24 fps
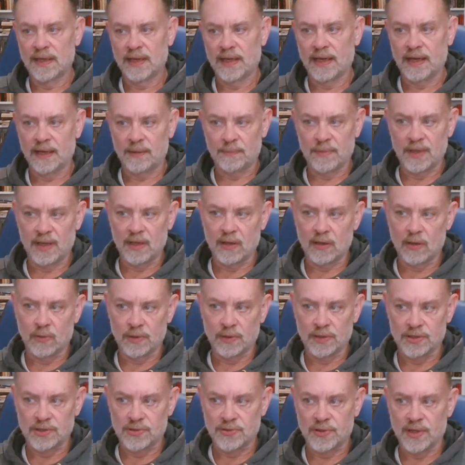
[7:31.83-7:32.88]
Had it been
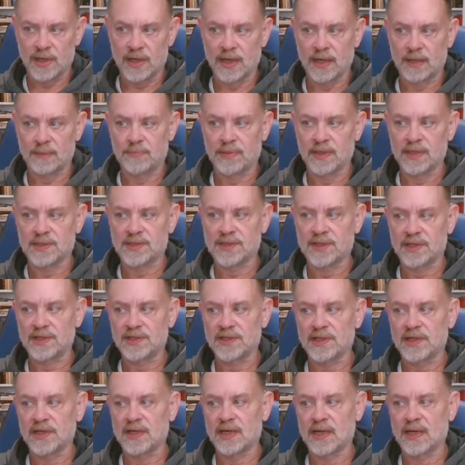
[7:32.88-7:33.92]
always tried by
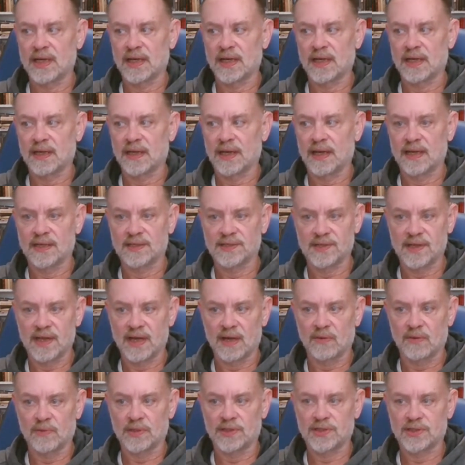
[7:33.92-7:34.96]
such an eye as
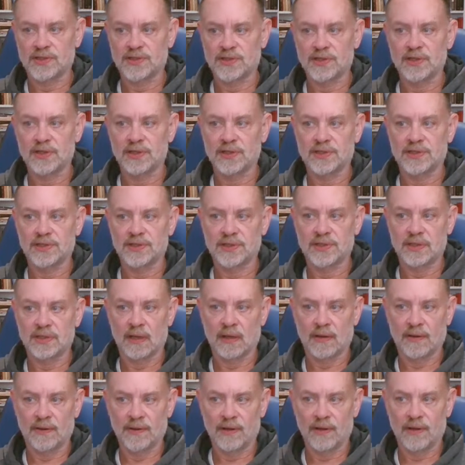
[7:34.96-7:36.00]
that which searched
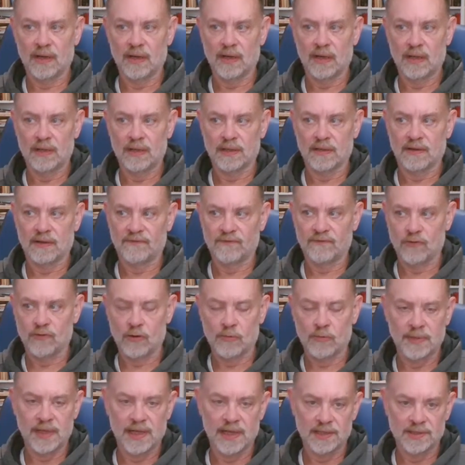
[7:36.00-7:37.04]
the heart of
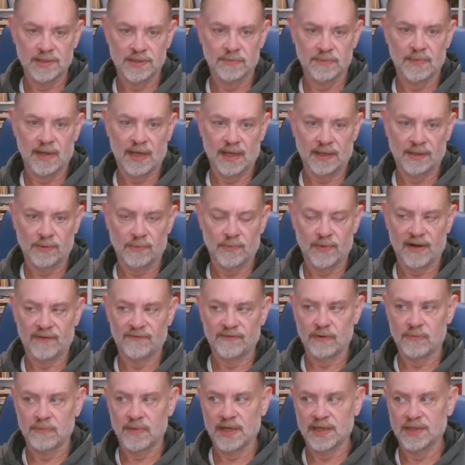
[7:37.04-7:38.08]
Romanism at the
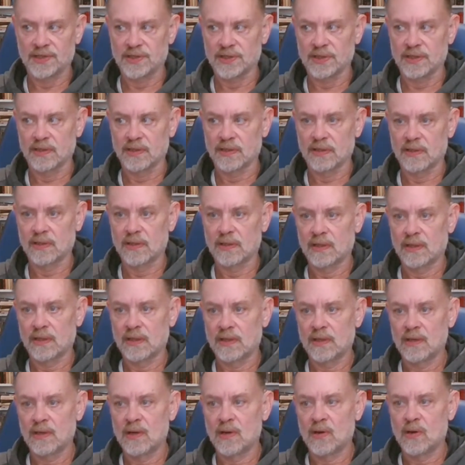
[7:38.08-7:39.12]
Reformation,
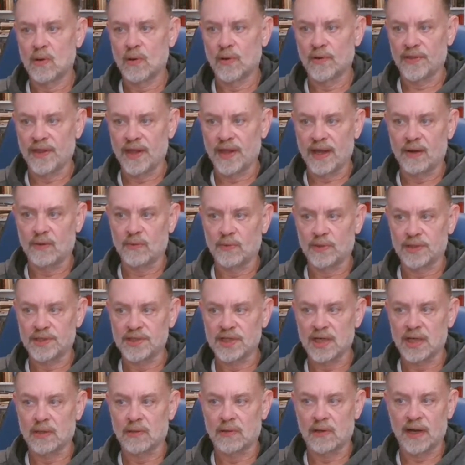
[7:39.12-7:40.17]
or that
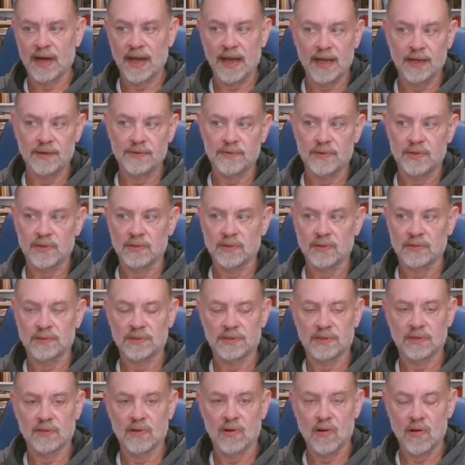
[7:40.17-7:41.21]
which our
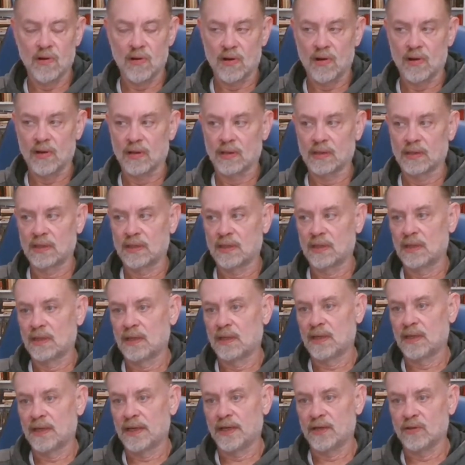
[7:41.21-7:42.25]
Andrews and Hall
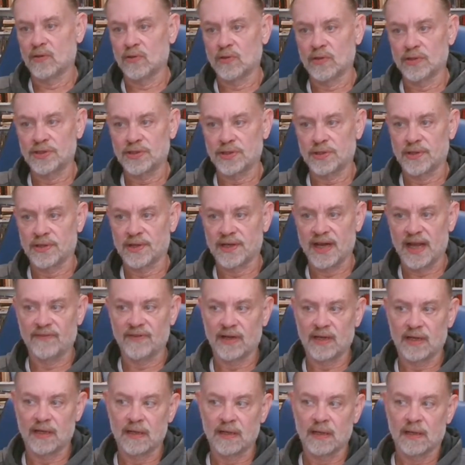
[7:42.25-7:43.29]
and Usher and
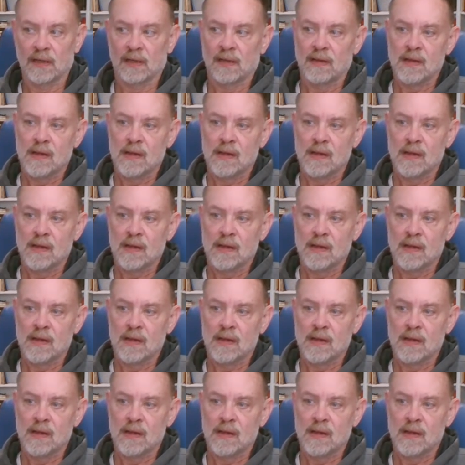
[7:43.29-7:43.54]
Davenant